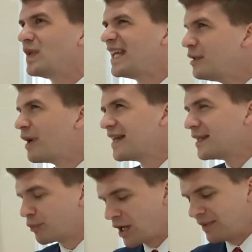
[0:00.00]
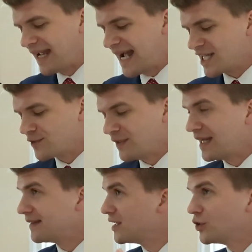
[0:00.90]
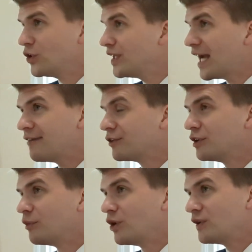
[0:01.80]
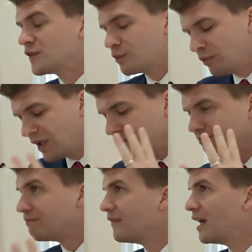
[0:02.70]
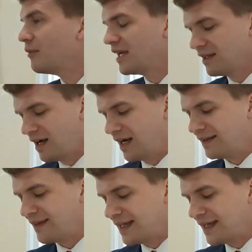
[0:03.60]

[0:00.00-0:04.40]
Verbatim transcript: anybody that probably asked you that, they could have good motives, but they may not.